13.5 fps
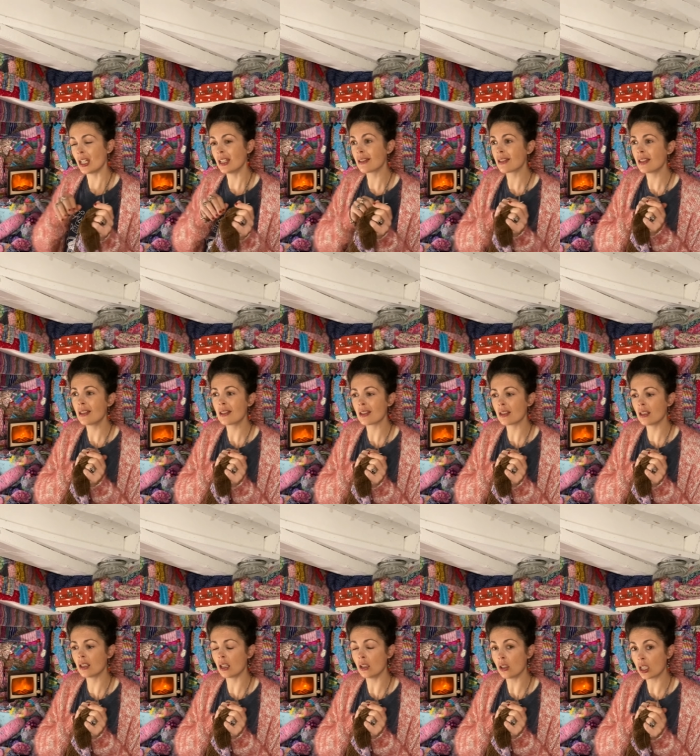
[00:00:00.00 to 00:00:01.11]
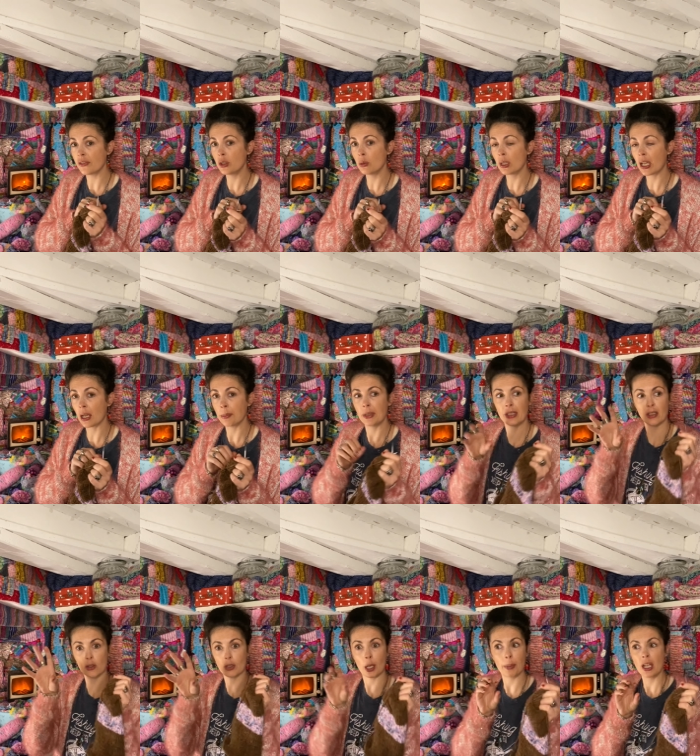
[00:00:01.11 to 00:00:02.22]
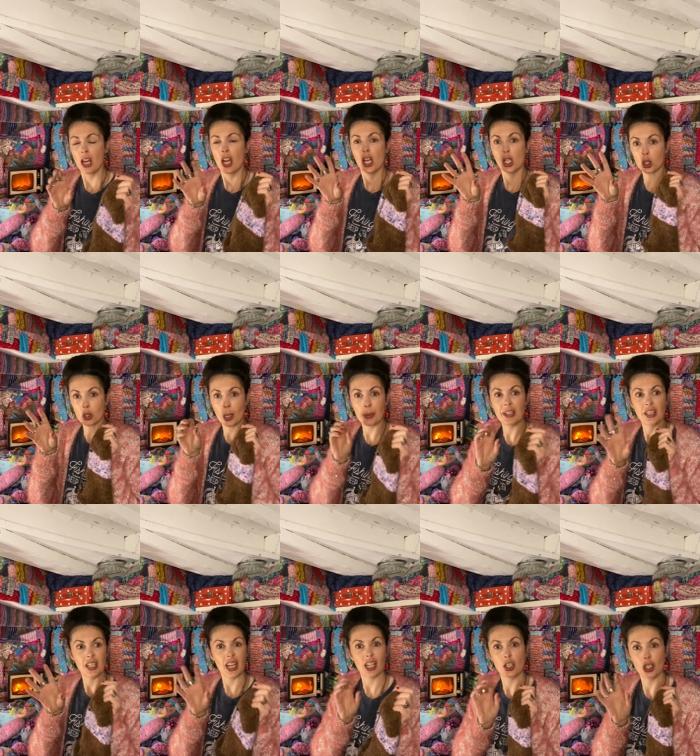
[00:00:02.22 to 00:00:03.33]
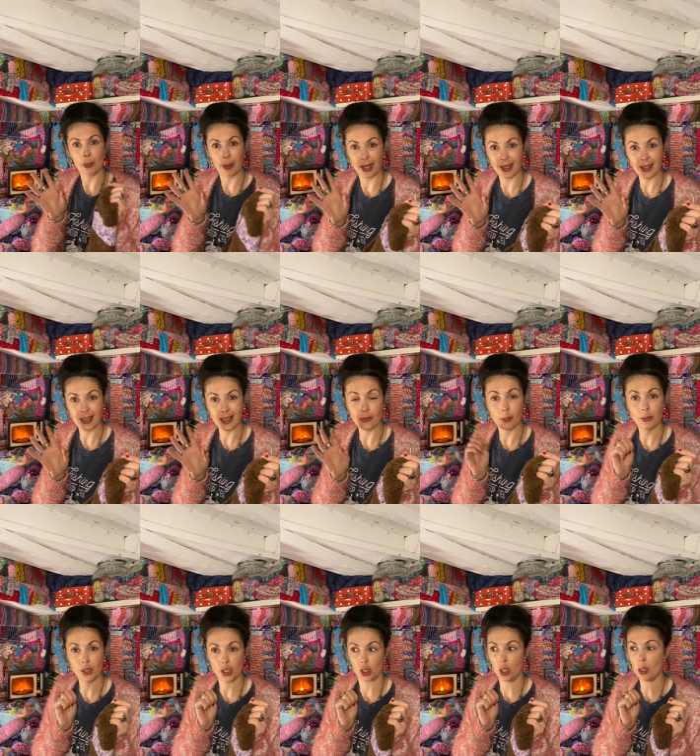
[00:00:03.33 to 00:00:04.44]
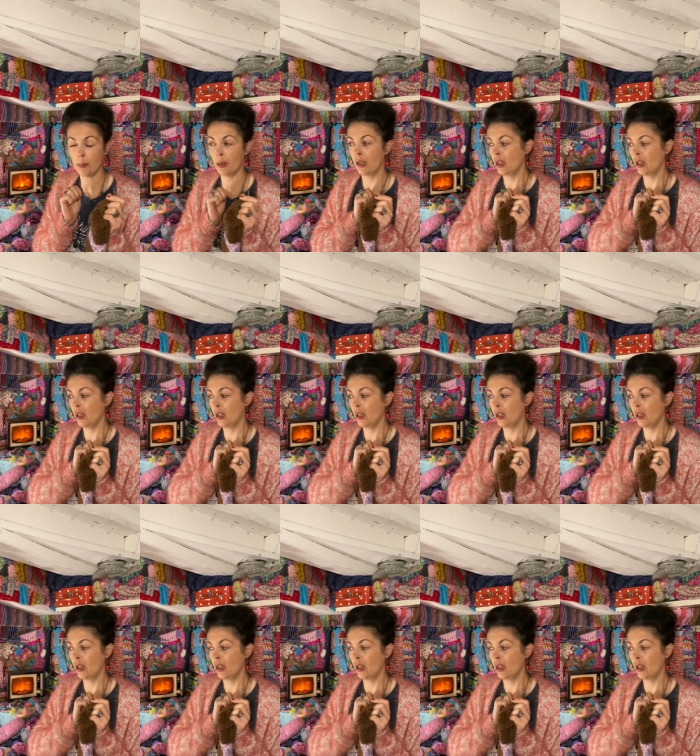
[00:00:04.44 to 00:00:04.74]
And since a lot of you are grabbing the texture packs from the shop,